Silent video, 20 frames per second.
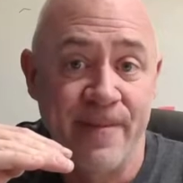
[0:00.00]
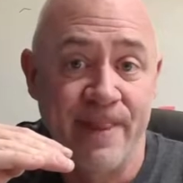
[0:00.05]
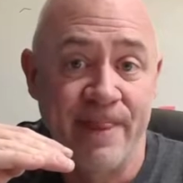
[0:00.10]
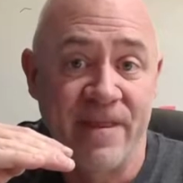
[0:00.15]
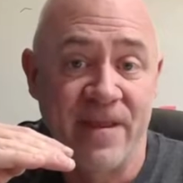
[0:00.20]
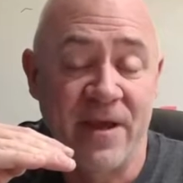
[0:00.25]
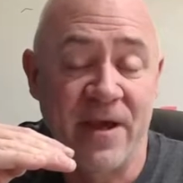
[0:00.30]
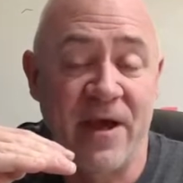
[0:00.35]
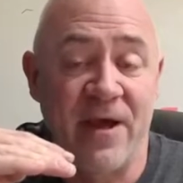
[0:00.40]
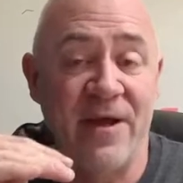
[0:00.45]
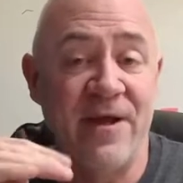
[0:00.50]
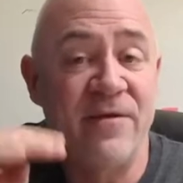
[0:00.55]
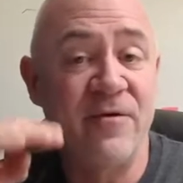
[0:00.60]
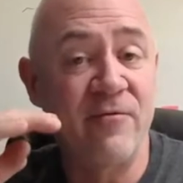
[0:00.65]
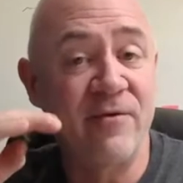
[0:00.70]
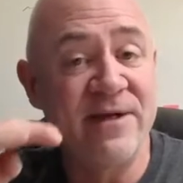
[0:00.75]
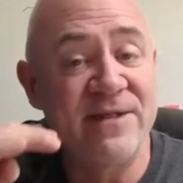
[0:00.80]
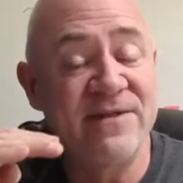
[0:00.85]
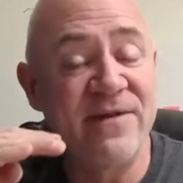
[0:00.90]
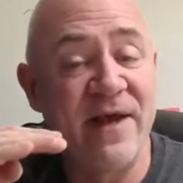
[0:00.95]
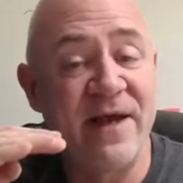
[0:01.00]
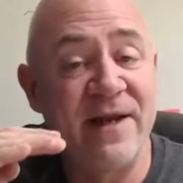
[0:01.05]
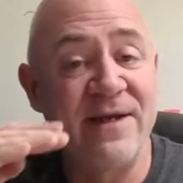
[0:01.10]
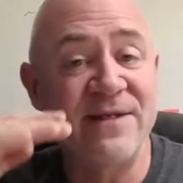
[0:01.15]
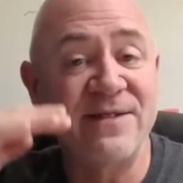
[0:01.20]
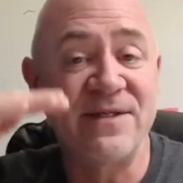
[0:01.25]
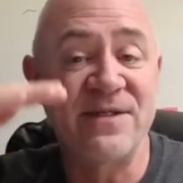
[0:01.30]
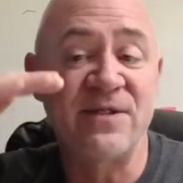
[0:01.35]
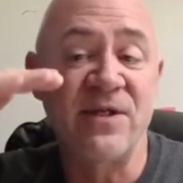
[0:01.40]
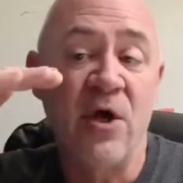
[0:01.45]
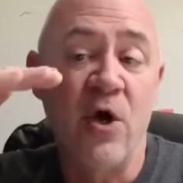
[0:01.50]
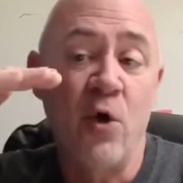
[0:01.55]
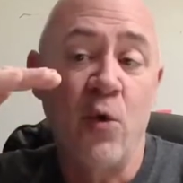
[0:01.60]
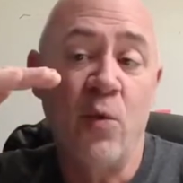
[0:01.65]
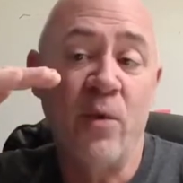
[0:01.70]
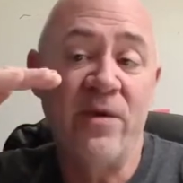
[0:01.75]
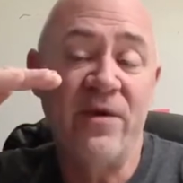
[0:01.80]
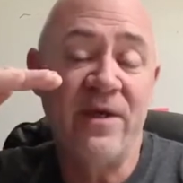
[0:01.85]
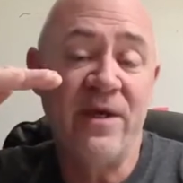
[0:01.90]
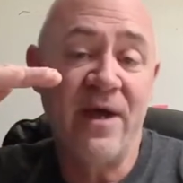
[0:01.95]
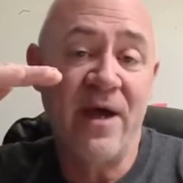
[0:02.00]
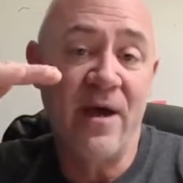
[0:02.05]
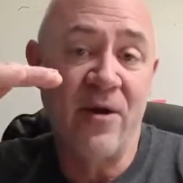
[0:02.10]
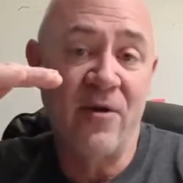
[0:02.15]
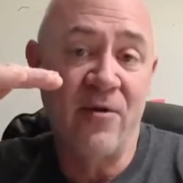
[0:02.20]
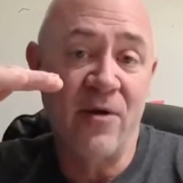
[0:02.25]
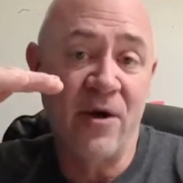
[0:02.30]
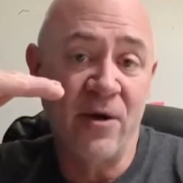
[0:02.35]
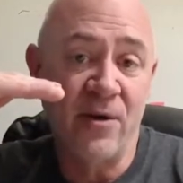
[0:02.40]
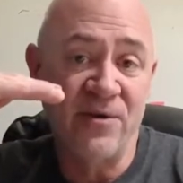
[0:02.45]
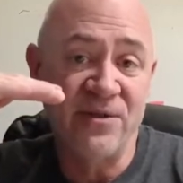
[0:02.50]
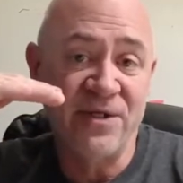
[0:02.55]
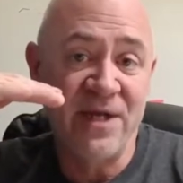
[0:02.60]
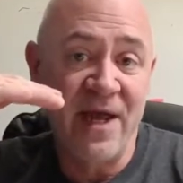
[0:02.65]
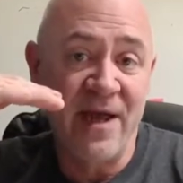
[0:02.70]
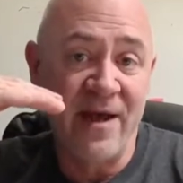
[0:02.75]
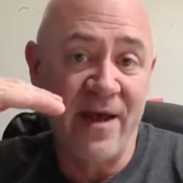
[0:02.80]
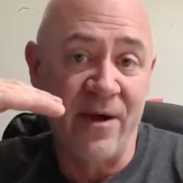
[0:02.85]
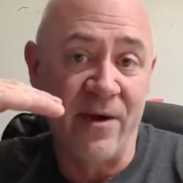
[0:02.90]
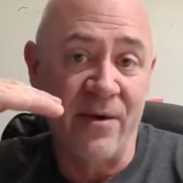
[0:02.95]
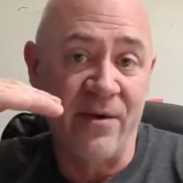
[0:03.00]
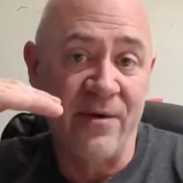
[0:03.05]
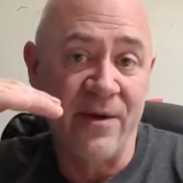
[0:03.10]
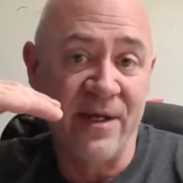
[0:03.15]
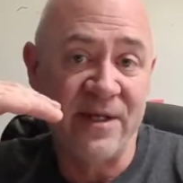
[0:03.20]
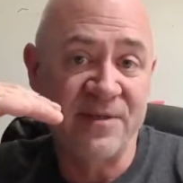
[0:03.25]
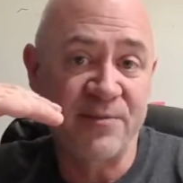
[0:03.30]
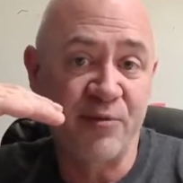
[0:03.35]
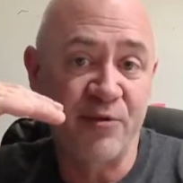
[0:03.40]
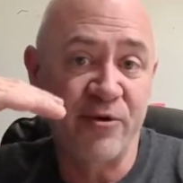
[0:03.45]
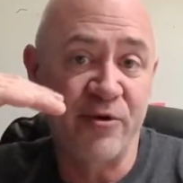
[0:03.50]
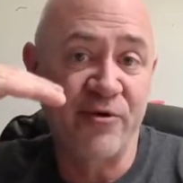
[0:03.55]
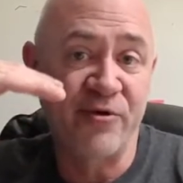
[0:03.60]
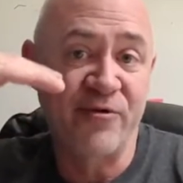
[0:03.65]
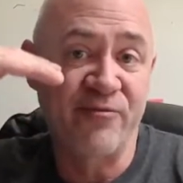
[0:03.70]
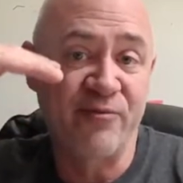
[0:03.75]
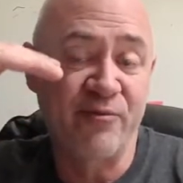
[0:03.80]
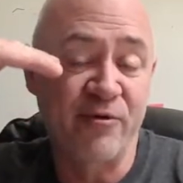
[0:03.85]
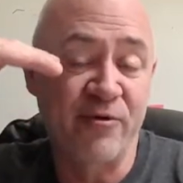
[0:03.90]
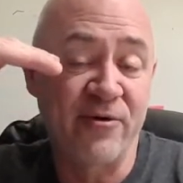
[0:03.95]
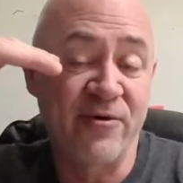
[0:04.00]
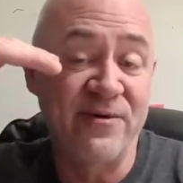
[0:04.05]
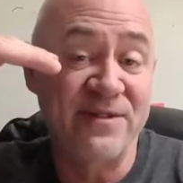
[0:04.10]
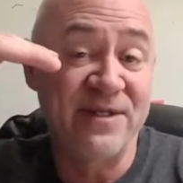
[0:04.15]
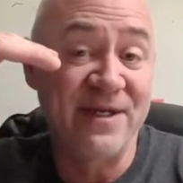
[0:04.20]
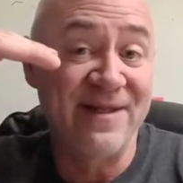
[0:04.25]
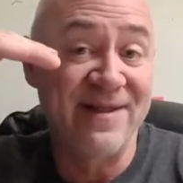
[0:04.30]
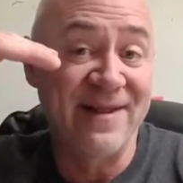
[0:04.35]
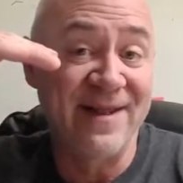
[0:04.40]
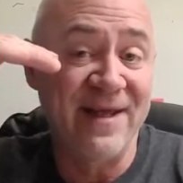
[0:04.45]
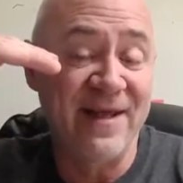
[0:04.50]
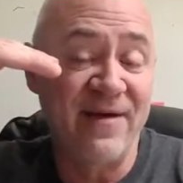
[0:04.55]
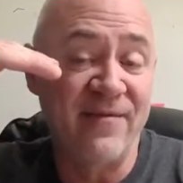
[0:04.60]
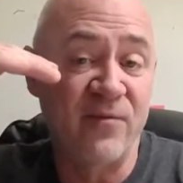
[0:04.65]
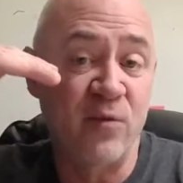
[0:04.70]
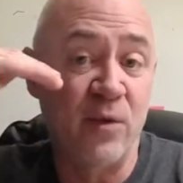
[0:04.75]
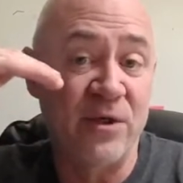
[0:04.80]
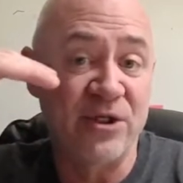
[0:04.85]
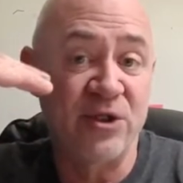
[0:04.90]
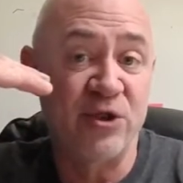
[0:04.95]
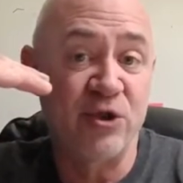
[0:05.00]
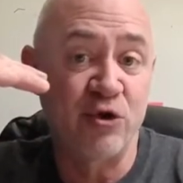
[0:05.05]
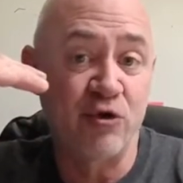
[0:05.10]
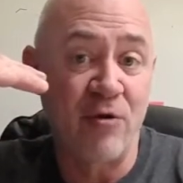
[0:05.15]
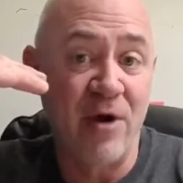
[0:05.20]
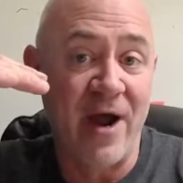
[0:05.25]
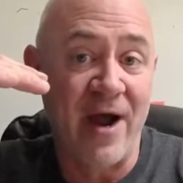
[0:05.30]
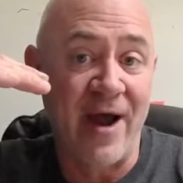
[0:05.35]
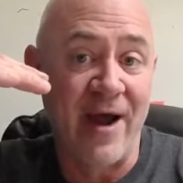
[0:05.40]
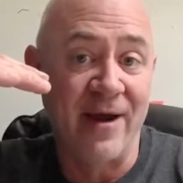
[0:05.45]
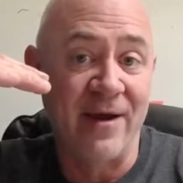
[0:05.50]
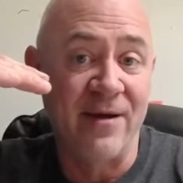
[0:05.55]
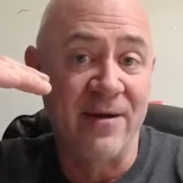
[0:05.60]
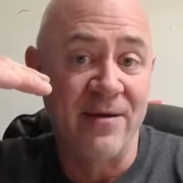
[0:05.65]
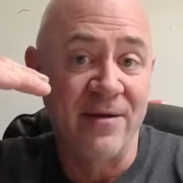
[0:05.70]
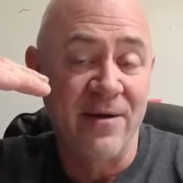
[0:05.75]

Okay, and the reason that is, is when the aileron goes down, it's pr producing lift, which is drag.